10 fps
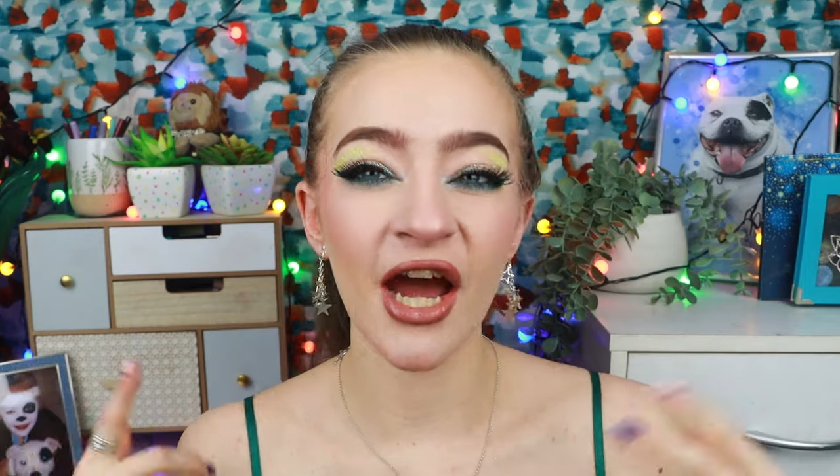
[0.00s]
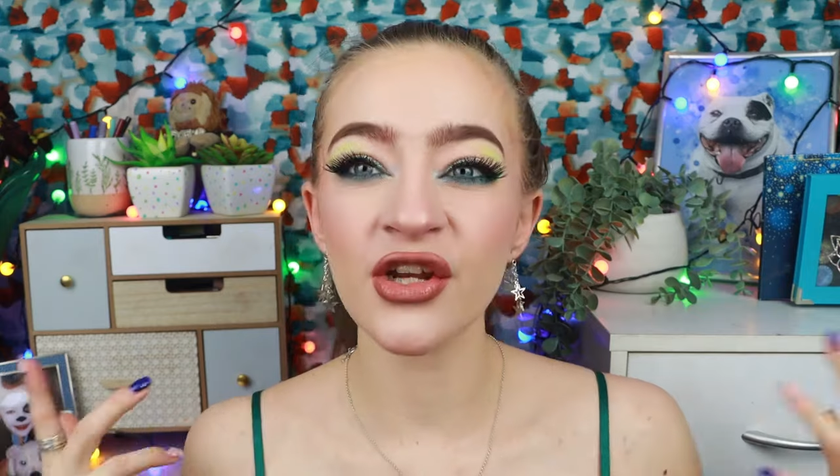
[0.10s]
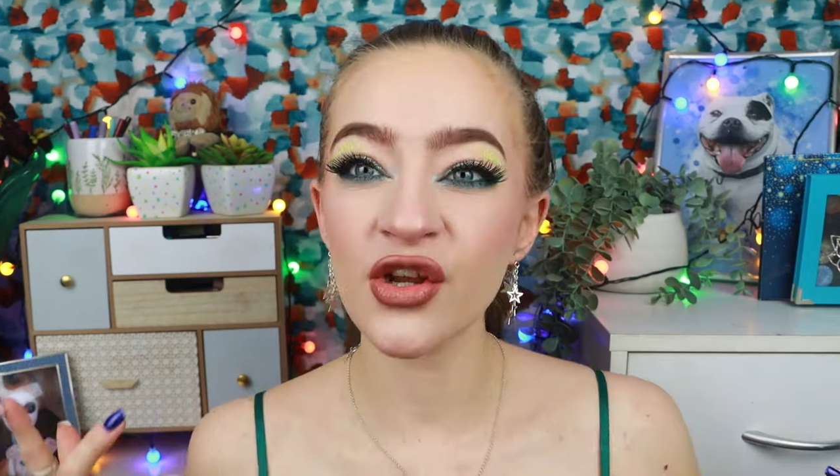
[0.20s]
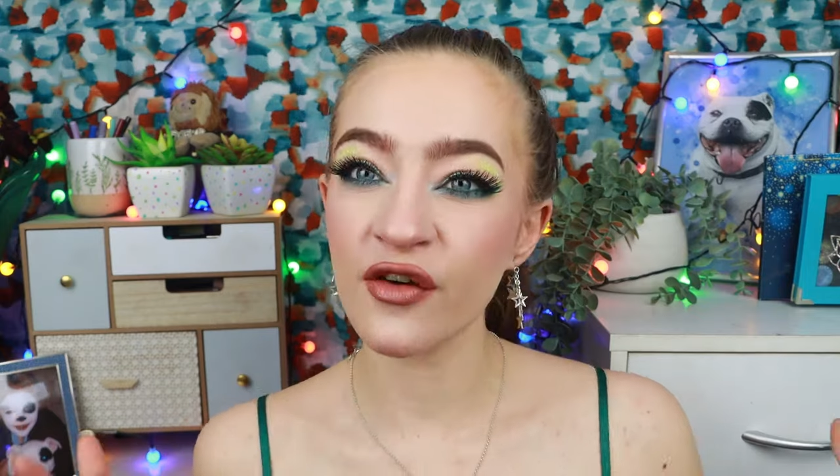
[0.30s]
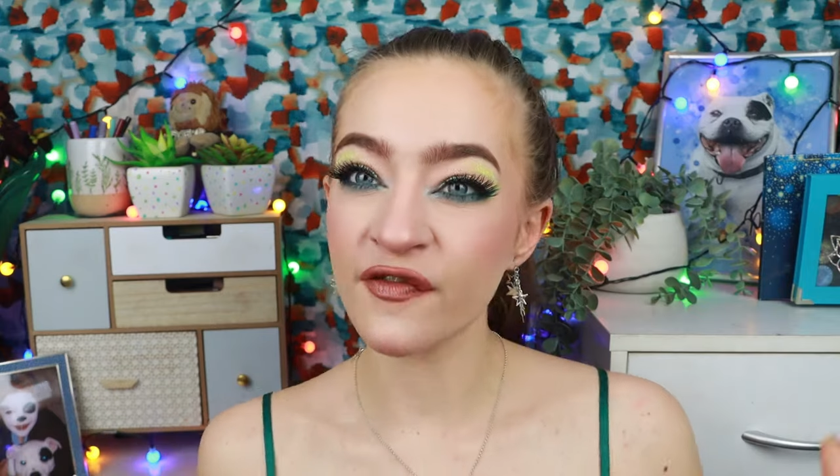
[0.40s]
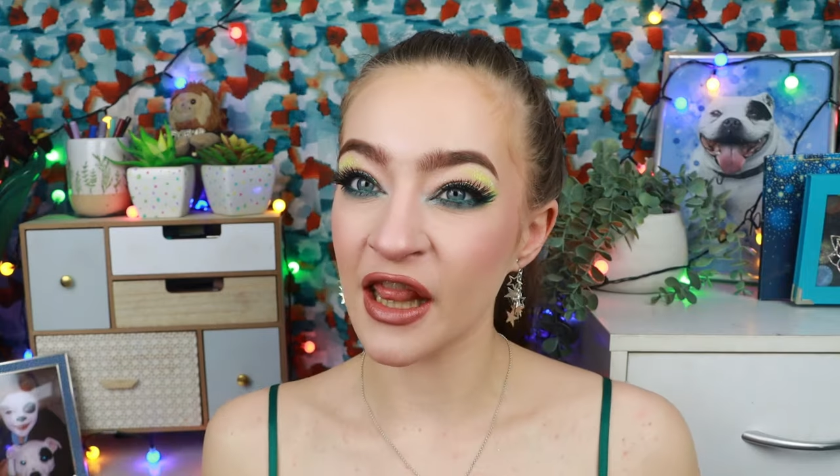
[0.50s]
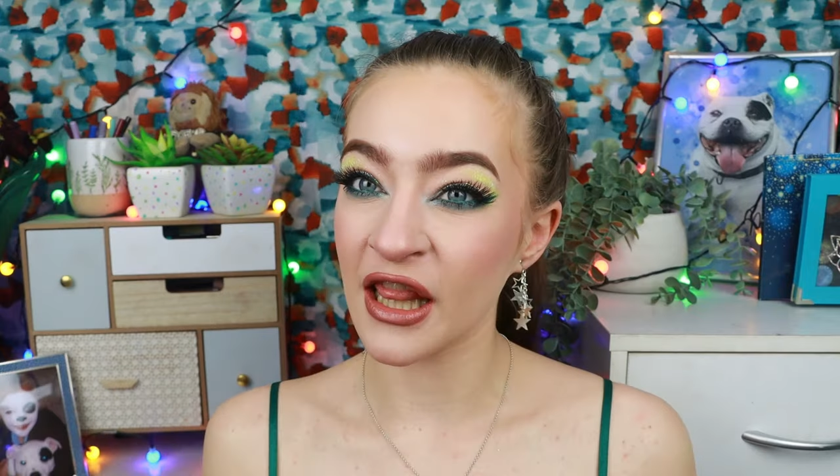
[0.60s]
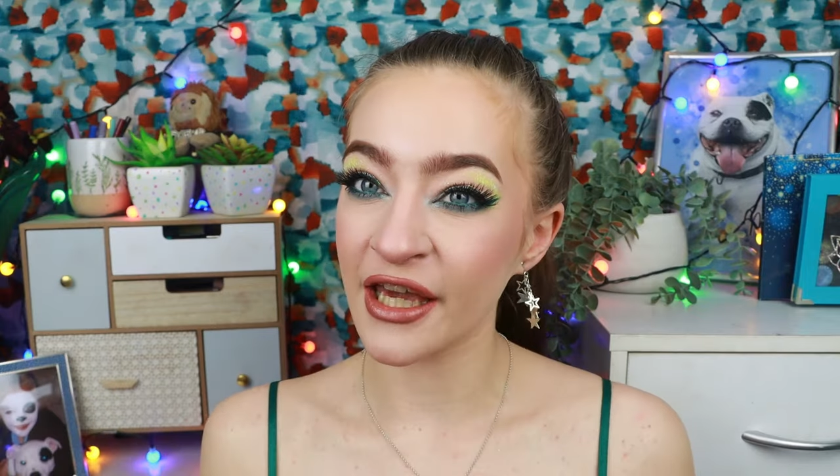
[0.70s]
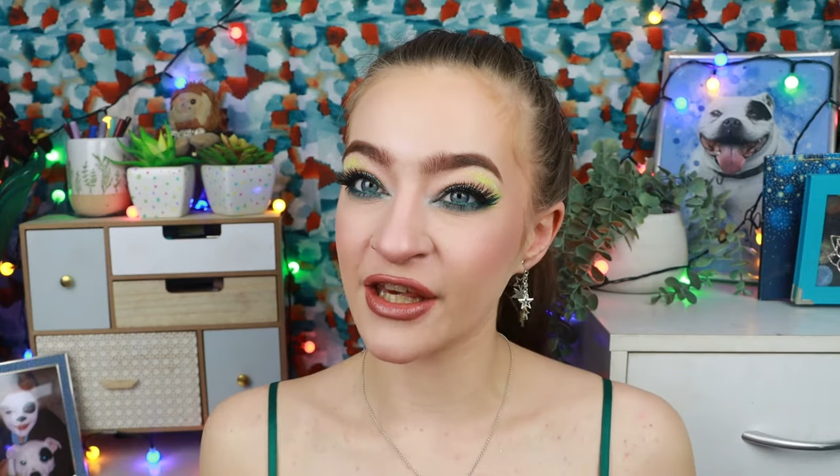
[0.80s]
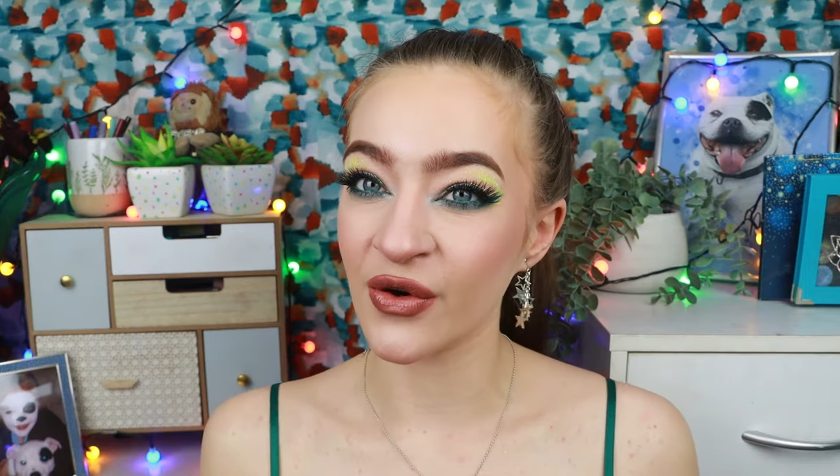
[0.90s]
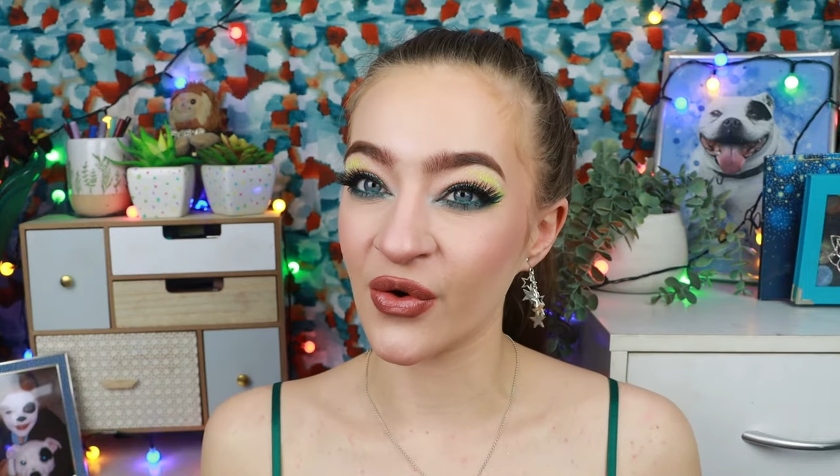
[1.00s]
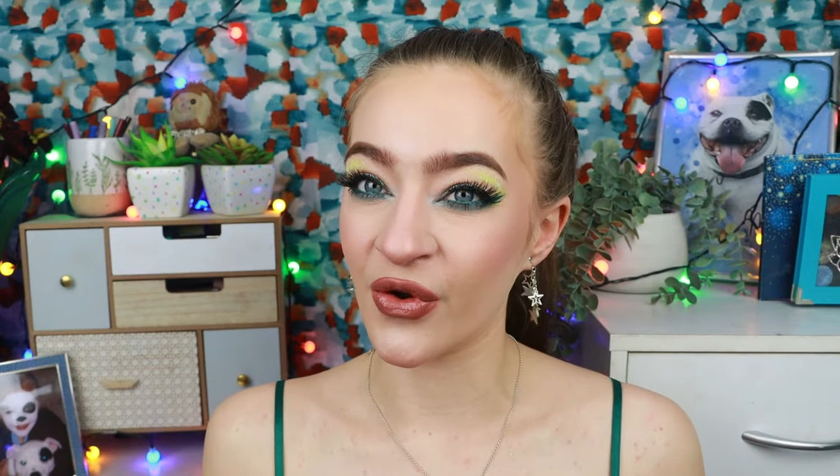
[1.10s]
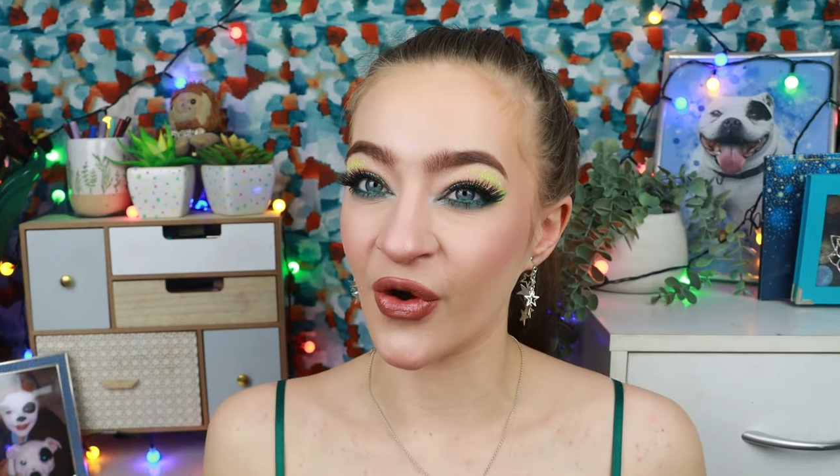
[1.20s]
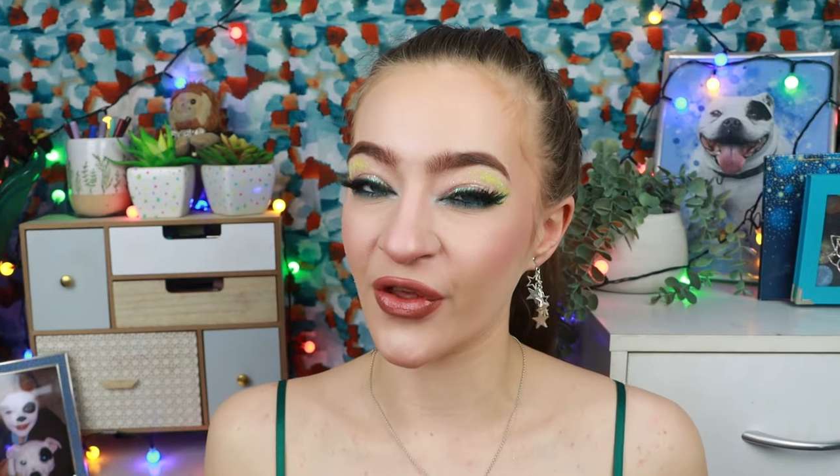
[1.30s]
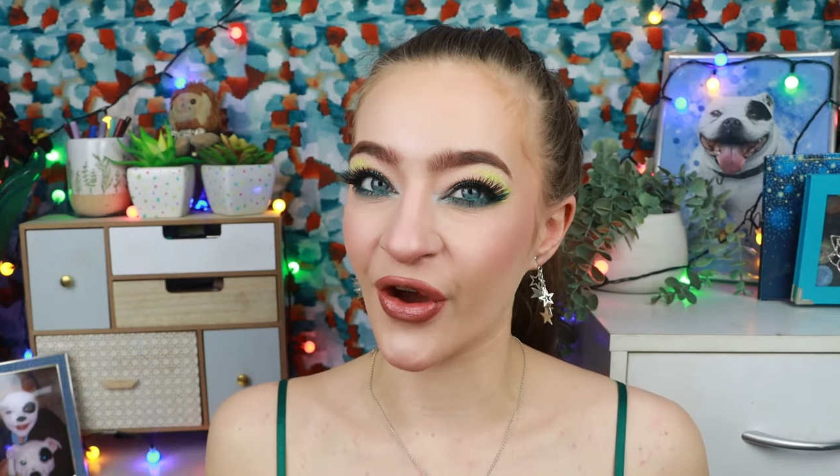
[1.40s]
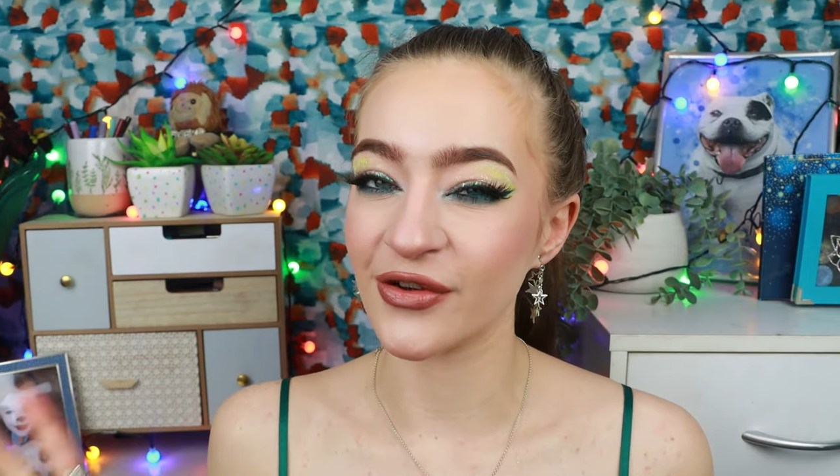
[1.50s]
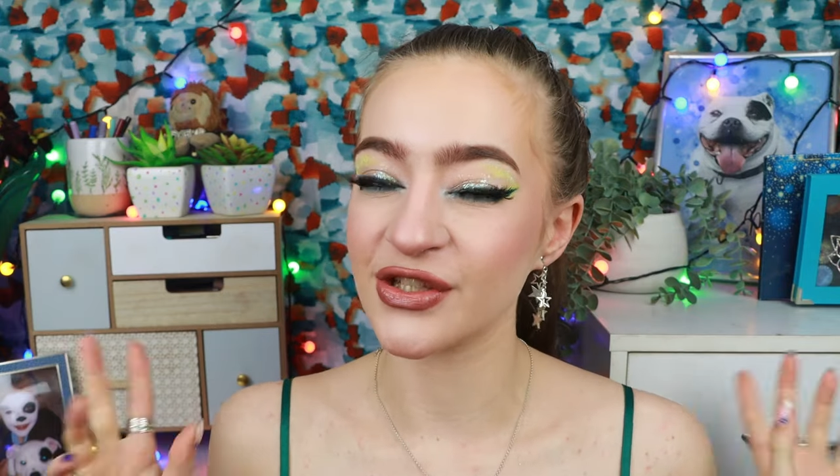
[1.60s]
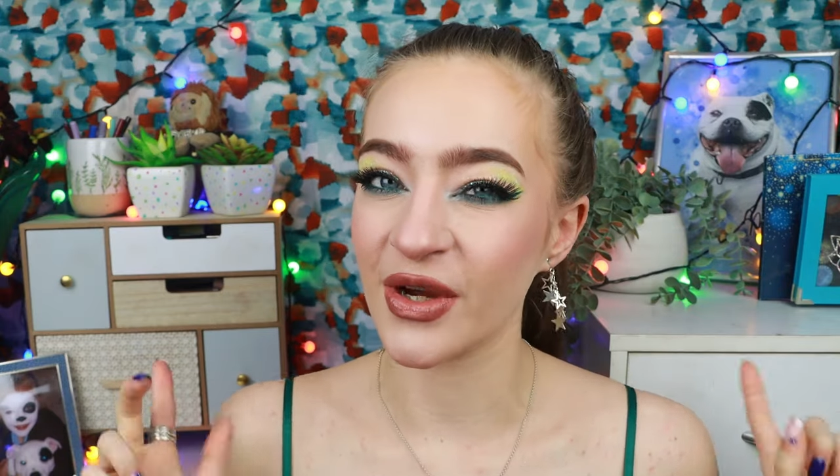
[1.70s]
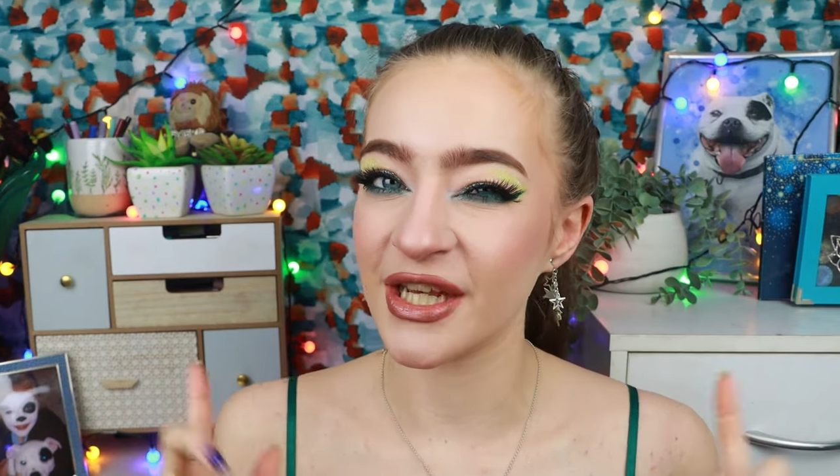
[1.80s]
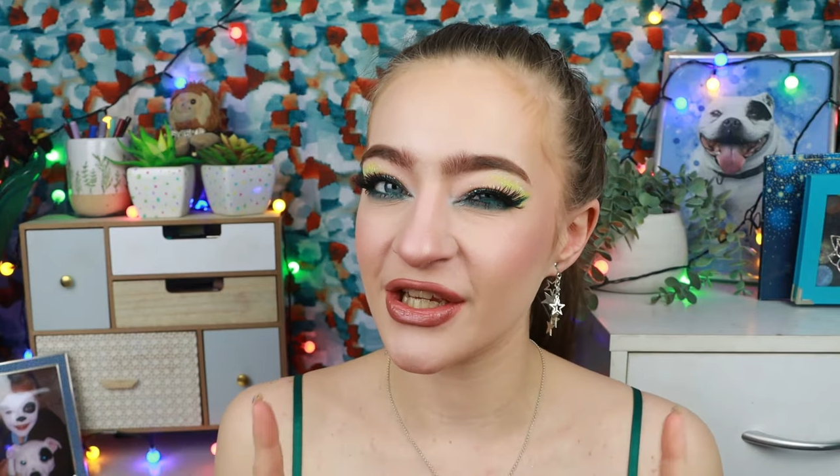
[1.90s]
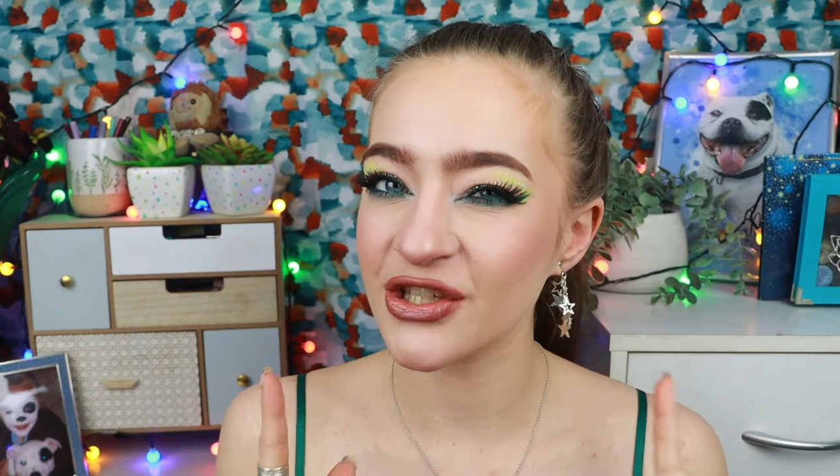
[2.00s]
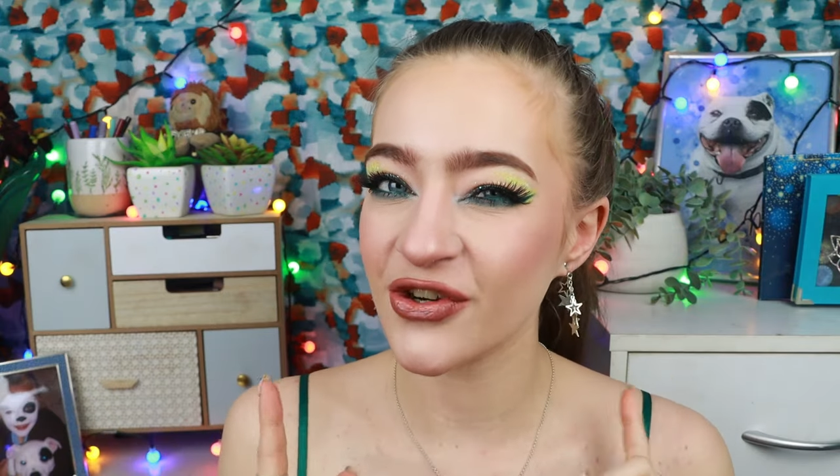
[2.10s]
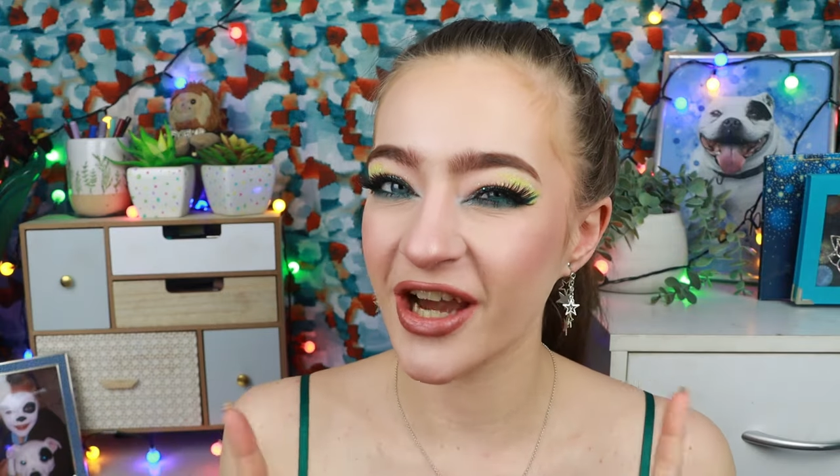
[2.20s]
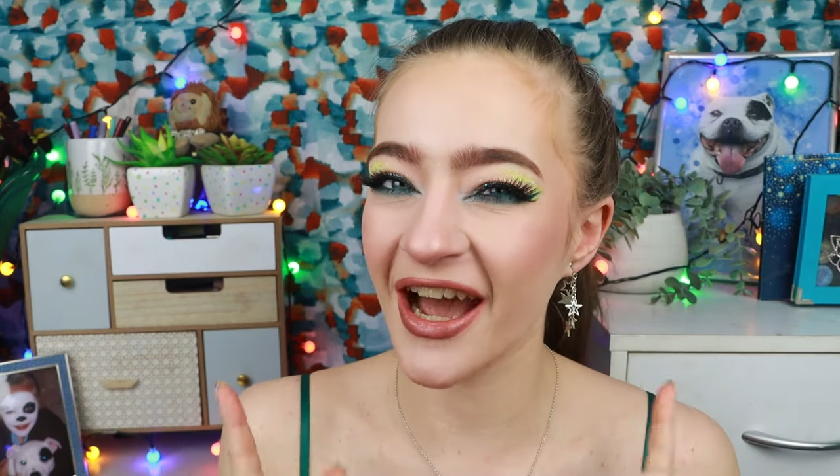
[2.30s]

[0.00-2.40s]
I don't know if I like it or not though, so I need your